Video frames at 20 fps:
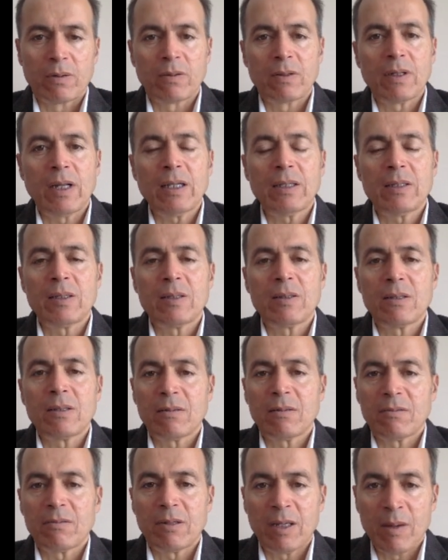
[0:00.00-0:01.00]
That is
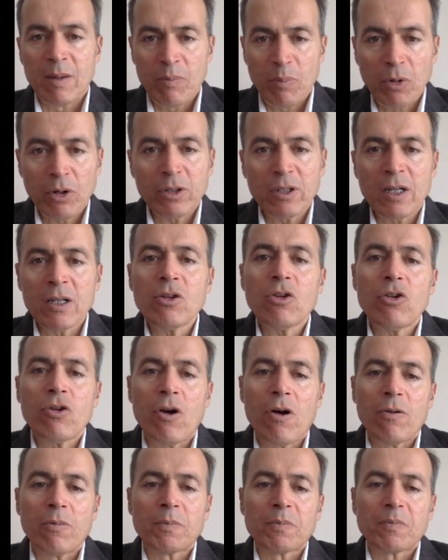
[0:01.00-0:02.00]
important to know.